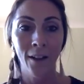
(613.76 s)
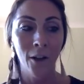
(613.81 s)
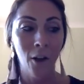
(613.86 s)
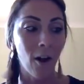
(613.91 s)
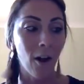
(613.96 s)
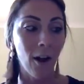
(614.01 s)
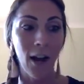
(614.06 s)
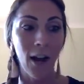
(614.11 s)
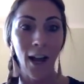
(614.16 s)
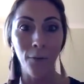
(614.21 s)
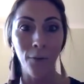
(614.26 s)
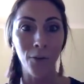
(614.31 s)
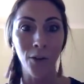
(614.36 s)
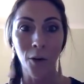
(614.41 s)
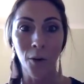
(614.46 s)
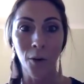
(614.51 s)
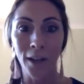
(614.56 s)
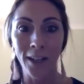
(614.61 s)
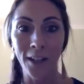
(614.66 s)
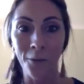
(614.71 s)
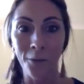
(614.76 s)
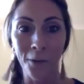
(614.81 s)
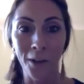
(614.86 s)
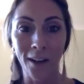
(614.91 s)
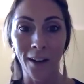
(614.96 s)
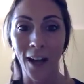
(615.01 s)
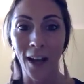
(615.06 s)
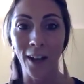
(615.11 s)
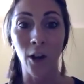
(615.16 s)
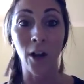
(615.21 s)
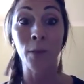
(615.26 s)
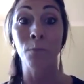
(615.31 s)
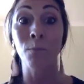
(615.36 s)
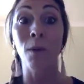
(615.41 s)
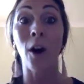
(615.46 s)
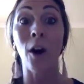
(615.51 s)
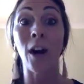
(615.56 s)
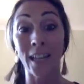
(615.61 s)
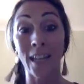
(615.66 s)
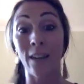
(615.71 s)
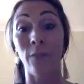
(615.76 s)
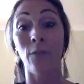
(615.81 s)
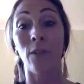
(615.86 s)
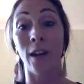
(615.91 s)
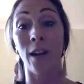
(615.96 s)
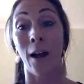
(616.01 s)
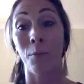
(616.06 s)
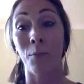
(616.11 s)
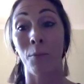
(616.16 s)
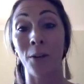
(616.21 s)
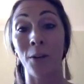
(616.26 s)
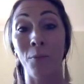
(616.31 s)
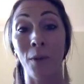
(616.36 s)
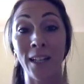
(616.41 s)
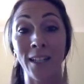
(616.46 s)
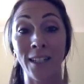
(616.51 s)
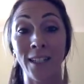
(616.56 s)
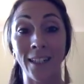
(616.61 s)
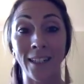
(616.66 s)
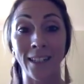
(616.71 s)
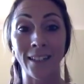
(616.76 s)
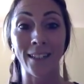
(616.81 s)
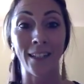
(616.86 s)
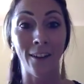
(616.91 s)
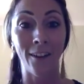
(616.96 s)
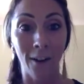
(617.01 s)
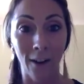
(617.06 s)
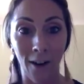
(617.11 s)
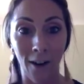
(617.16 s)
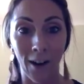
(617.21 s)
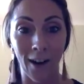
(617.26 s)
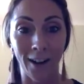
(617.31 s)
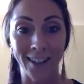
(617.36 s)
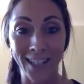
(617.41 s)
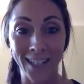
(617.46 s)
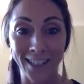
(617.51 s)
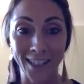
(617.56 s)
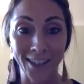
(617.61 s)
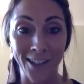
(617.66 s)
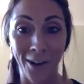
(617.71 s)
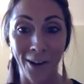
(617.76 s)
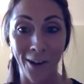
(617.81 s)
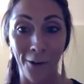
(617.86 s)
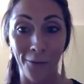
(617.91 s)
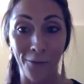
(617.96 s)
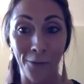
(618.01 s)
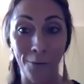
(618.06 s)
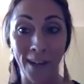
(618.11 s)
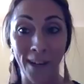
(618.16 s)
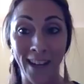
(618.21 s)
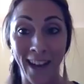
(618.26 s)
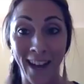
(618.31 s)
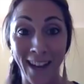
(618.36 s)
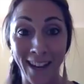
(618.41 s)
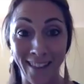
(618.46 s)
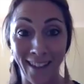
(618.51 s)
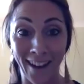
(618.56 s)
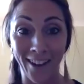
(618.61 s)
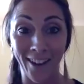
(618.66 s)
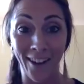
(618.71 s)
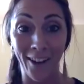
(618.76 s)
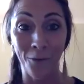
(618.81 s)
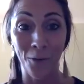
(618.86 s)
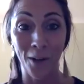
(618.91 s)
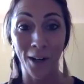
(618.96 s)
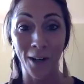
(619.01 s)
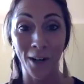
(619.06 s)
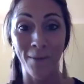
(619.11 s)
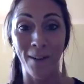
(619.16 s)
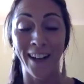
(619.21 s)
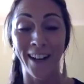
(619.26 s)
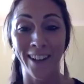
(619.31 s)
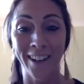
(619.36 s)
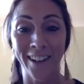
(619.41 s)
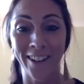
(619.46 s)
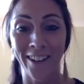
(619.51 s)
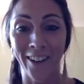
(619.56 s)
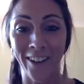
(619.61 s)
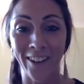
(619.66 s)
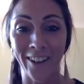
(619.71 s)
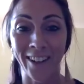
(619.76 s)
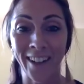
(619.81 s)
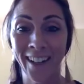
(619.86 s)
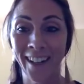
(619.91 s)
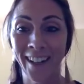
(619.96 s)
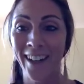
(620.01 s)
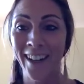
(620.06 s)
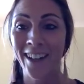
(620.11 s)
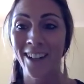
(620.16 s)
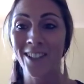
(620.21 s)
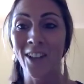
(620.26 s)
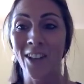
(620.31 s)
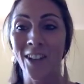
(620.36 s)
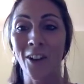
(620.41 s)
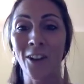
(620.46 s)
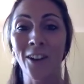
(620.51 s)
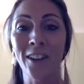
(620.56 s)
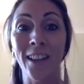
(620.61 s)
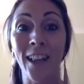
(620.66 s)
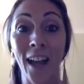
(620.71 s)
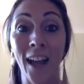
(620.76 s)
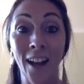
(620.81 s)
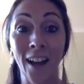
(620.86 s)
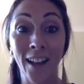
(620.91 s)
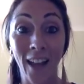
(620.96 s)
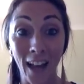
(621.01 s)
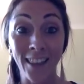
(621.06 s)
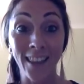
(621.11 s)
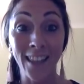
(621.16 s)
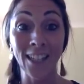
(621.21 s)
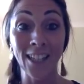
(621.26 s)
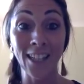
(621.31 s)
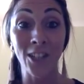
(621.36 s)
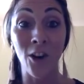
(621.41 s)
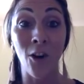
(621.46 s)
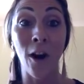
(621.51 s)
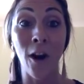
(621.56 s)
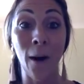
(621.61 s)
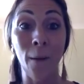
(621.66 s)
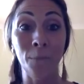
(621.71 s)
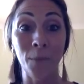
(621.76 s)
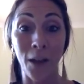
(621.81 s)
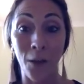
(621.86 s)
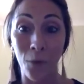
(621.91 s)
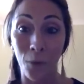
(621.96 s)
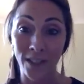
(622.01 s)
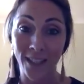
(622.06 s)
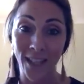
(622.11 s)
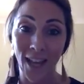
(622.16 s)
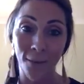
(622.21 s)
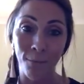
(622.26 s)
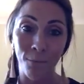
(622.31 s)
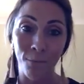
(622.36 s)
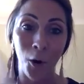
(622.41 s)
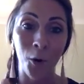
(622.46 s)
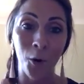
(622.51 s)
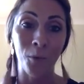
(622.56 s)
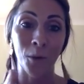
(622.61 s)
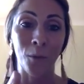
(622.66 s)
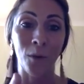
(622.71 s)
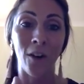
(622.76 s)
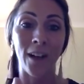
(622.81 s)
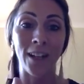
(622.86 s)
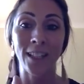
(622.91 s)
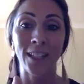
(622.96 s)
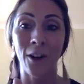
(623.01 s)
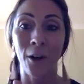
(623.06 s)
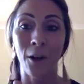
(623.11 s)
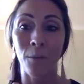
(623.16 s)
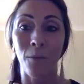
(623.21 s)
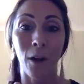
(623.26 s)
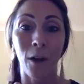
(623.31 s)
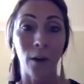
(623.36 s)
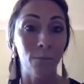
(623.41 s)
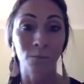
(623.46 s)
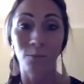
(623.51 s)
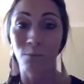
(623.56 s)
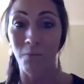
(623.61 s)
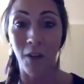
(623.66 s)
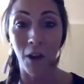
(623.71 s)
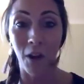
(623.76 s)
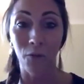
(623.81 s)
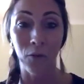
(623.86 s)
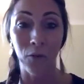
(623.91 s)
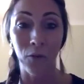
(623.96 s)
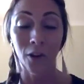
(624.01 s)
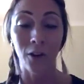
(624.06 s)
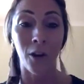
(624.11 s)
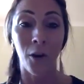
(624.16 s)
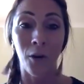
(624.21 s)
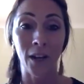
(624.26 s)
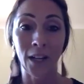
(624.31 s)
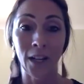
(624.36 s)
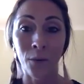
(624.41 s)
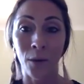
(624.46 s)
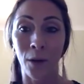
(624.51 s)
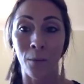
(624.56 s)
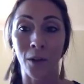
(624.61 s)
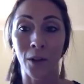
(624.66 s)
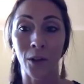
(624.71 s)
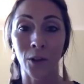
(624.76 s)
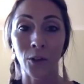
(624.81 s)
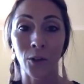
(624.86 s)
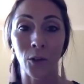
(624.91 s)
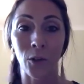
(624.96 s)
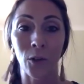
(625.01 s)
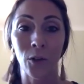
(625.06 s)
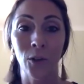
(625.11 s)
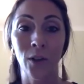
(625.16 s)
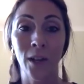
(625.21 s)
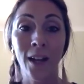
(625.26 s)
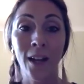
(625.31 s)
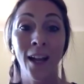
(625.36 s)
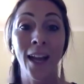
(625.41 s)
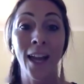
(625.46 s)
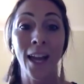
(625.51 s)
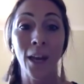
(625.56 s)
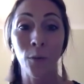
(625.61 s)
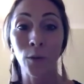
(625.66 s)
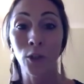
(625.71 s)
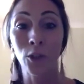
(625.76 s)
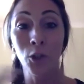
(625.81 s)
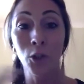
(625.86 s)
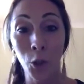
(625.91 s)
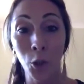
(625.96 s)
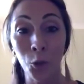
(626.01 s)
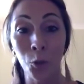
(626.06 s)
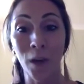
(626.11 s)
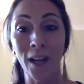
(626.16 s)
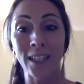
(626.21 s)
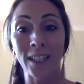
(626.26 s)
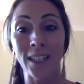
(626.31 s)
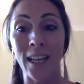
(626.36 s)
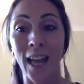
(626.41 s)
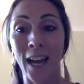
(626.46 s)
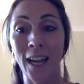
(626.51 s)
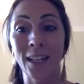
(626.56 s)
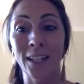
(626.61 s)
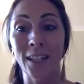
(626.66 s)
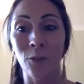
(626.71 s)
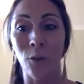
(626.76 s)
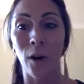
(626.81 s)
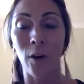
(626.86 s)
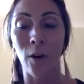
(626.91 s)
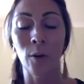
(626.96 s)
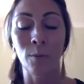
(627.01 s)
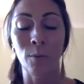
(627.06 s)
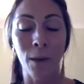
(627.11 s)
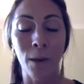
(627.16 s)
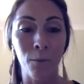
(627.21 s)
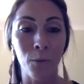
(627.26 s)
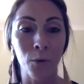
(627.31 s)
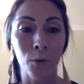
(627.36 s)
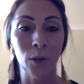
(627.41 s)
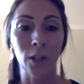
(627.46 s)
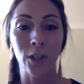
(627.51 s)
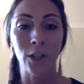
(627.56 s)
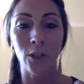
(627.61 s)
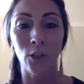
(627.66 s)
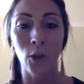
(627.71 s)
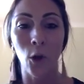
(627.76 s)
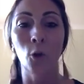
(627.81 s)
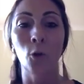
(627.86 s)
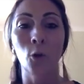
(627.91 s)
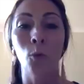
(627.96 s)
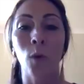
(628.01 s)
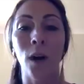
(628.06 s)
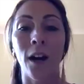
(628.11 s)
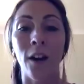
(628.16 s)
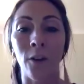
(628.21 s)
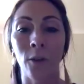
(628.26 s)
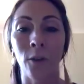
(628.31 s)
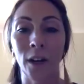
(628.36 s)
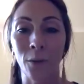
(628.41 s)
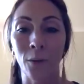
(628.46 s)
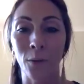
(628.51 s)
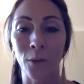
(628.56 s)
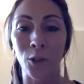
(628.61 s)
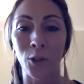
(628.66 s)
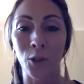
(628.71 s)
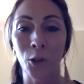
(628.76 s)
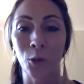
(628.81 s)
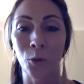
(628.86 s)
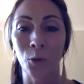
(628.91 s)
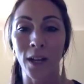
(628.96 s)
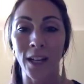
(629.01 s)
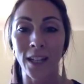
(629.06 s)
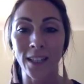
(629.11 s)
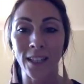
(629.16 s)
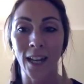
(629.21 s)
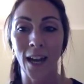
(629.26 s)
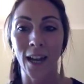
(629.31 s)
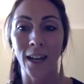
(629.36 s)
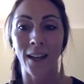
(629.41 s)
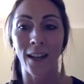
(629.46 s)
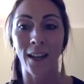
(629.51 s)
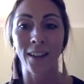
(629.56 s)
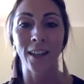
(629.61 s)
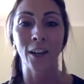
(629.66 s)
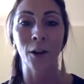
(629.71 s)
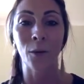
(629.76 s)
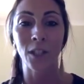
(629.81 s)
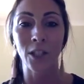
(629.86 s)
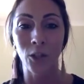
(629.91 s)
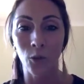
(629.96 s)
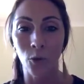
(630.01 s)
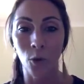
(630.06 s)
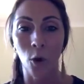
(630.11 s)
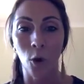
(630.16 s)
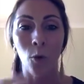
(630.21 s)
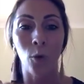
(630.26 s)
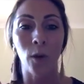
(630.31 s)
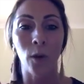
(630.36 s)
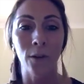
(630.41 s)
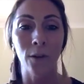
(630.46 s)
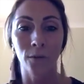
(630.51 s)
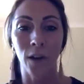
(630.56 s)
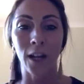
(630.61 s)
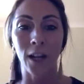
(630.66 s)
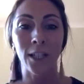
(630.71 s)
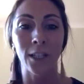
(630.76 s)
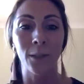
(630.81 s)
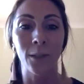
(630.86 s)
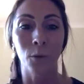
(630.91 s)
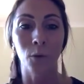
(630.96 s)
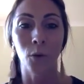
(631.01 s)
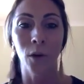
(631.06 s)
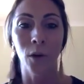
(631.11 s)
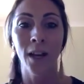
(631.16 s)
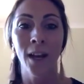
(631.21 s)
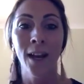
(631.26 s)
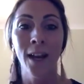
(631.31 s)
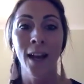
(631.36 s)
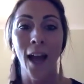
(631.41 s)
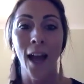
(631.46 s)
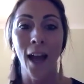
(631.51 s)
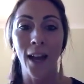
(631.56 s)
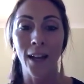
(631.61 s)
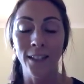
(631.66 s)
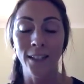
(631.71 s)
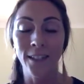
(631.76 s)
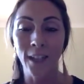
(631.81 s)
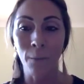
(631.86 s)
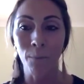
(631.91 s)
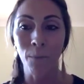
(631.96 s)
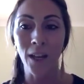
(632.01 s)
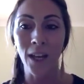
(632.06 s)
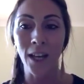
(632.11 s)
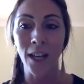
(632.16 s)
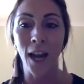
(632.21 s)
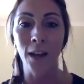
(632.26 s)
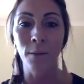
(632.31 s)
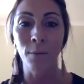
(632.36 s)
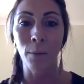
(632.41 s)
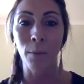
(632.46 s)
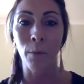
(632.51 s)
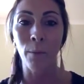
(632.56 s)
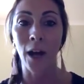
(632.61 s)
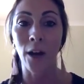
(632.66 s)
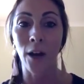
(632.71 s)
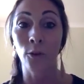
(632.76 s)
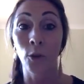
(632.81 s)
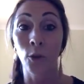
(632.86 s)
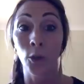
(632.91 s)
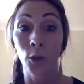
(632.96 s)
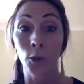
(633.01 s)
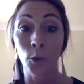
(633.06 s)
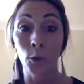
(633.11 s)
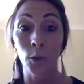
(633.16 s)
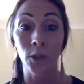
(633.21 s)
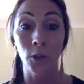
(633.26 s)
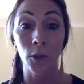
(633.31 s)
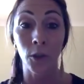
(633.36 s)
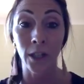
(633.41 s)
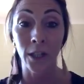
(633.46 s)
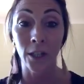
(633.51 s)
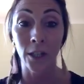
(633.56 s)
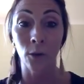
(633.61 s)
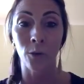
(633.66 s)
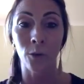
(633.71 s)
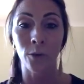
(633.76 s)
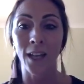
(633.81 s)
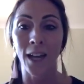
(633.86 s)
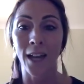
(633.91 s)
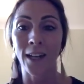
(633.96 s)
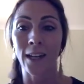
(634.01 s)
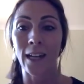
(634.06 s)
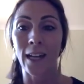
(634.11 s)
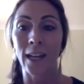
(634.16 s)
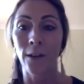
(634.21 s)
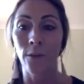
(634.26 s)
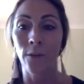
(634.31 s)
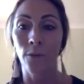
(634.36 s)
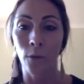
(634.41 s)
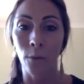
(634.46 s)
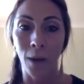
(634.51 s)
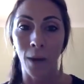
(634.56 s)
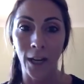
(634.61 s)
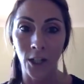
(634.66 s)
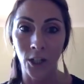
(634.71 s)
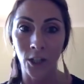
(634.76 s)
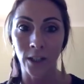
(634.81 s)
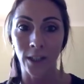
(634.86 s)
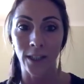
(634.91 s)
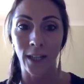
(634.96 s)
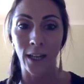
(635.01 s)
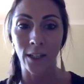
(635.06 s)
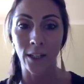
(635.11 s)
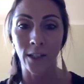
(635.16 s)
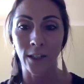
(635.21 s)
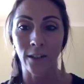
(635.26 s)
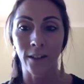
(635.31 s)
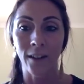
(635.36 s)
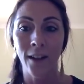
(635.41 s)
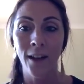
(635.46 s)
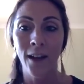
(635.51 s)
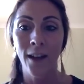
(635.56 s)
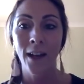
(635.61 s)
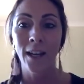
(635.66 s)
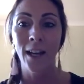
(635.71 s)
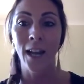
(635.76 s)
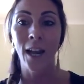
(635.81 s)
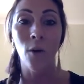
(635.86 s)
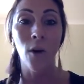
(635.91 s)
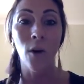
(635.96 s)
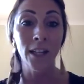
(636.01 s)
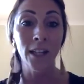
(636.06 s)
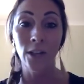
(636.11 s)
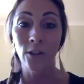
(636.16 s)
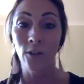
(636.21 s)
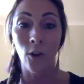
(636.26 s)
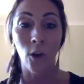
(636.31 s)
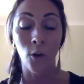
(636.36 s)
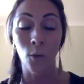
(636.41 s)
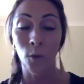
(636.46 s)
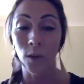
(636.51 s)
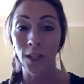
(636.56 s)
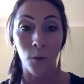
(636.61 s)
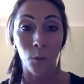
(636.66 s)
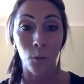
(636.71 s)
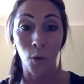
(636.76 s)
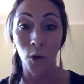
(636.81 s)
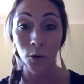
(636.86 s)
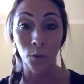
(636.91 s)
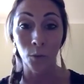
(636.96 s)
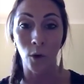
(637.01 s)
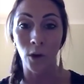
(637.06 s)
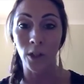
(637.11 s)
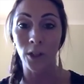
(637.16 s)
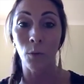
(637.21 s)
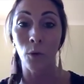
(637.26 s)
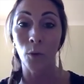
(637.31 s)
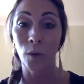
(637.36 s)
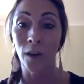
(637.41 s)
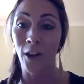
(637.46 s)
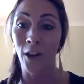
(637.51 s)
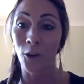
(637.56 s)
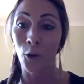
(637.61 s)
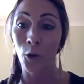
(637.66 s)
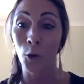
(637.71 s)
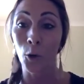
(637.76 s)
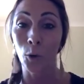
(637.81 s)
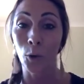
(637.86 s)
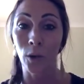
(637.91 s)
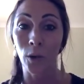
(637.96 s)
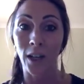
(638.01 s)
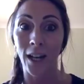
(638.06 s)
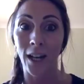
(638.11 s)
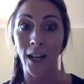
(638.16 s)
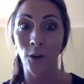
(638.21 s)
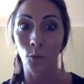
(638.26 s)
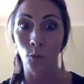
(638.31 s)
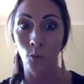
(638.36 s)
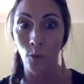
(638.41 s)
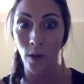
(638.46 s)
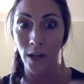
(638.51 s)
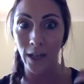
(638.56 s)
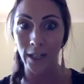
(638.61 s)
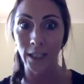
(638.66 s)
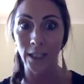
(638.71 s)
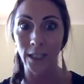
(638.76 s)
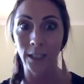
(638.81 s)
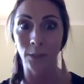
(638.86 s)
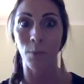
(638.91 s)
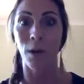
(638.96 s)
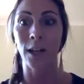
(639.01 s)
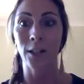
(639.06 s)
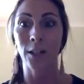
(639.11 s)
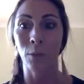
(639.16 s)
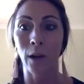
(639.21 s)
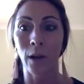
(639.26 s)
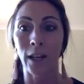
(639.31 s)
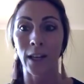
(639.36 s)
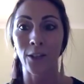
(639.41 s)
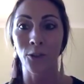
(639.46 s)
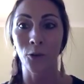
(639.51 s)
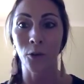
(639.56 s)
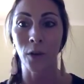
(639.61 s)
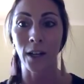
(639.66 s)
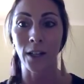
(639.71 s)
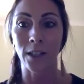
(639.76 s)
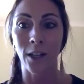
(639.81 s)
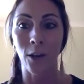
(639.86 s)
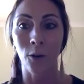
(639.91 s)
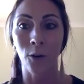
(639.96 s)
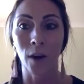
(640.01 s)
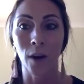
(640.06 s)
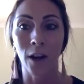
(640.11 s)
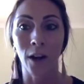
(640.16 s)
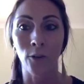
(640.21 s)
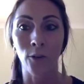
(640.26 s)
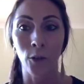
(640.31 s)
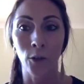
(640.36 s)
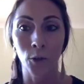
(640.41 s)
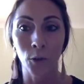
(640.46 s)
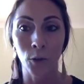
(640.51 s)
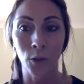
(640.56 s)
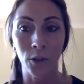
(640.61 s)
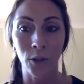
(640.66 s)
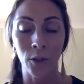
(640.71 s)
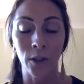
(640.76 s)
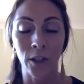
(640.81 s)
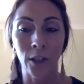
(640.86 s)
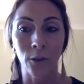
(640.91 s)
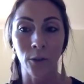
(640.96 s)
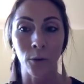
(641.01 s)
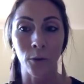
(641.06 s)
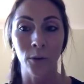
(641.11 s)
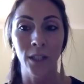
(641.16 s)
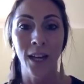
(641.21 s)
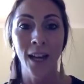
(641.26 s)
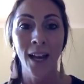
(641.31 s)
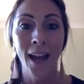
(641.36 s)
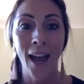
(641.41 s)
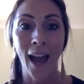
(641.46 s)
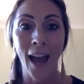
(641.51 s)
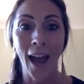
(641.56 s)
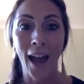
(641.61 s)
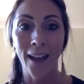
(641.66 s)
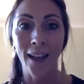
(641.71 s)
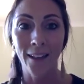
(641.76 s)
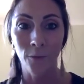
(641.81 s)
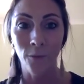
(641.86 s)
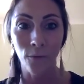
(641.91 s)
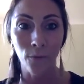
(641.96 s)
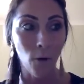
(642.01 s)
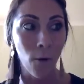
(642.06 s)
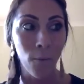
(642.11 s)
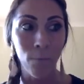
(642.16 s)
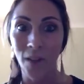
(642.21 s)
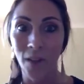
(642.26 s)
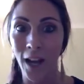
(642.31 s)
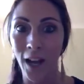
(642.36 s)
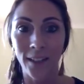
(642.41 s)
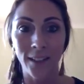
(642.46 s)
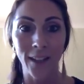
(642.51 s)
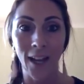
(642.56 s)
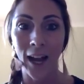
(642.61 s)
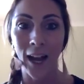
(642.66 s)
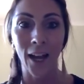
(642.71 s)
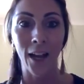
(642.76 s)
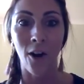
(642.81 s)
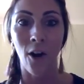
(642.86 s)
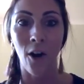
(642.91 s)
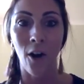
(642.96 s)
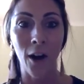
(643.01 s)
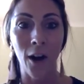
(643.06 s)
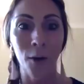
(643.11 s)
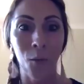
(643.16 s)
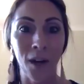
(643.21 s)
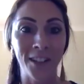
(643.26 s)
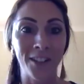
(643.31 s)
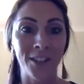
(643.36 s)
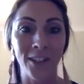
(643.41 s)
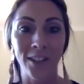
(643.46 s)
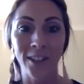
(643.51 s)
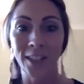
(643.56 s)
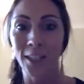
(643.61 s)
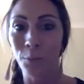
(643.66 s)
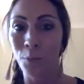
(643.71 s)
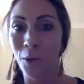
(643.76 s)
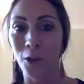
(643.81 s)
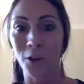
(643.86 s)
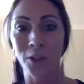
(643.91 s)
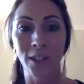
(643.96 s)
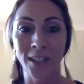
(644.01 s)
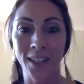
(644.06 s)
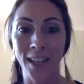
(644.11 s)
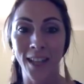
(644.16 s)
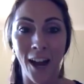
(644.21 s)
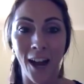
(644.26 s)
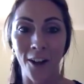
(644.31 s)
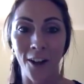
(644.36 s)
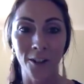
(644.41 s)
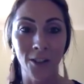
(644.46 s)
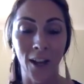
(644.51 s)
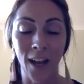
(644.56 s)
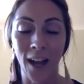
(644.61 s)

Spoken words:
I have no idea what, and I'd given up. I basically said, this is not for me either. Like, what am I going to do? So at this time, it was that moment where I said, I've got no idea what I'm going to do. It was 2 weeks later. I remember it so well. It was 2 weeks later that I was scrolling Facebook and something came up about nutraceuticals and an information session. Now, I didn't know what that word was, but when I Googled it, it really sparked my interest around nutraceuticals. And from that day, I went to this person's house.